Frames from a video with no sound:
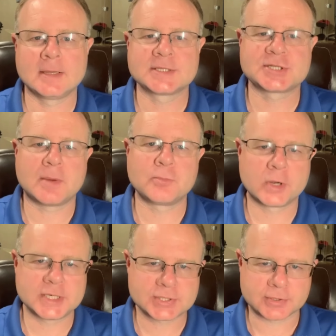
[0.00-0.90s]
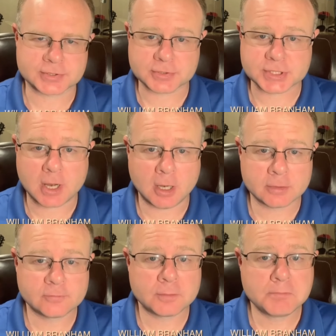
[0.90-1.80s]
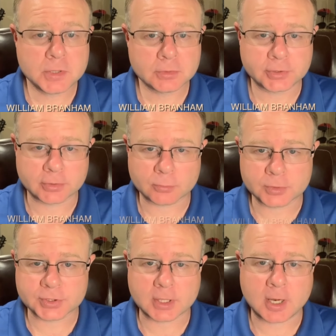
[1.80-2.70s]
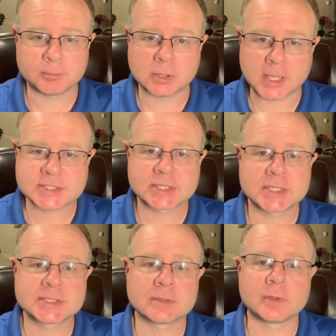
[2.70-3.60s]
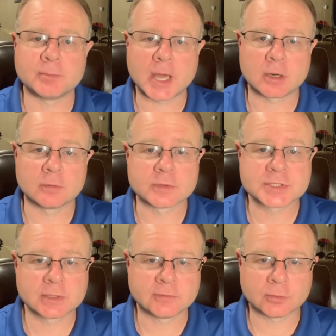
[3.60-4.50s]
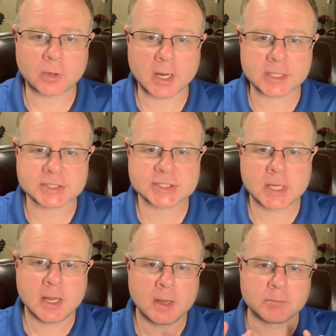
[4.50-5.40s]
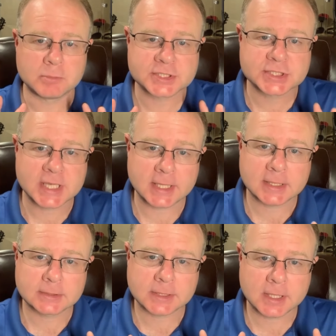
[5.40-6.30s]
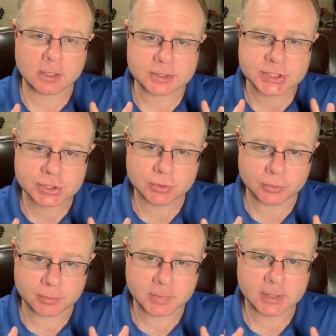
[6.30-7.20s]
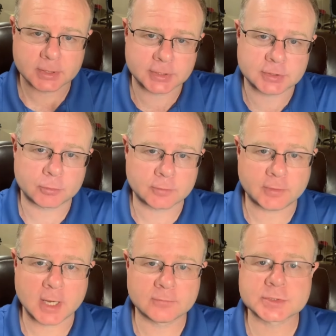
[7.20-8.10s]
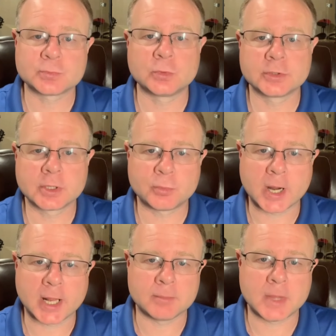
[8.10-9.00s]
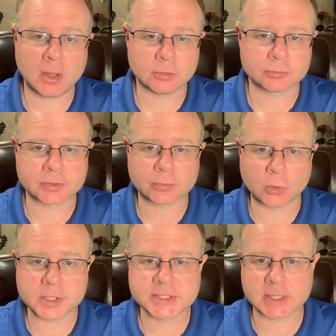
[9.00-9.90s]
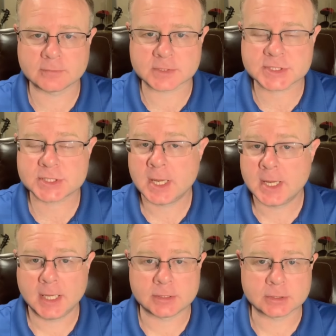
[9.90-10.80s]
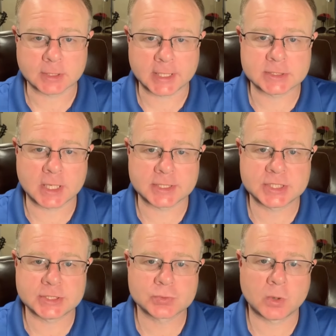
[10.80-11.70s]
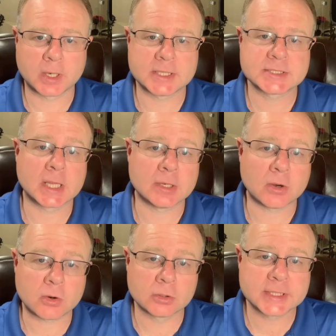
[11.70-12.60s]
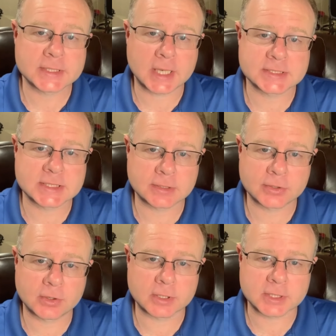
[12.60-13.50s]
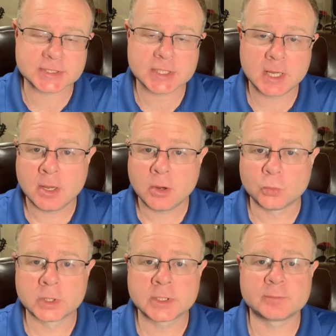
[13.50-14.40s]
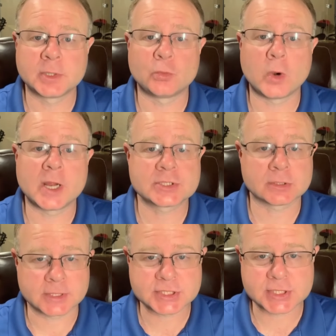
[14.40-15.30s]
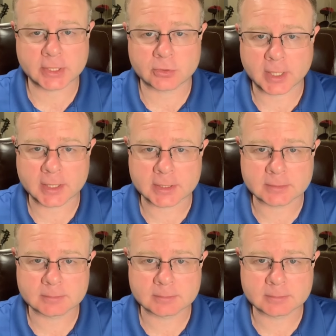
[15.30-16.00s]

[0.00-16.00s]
Some researchers, unfamiliar with the complexities of the battle for civil rights, mistakenly assume that the revivals William Branham held with Roy Davis in the late 1920s and early 1930s would have been racially segregated.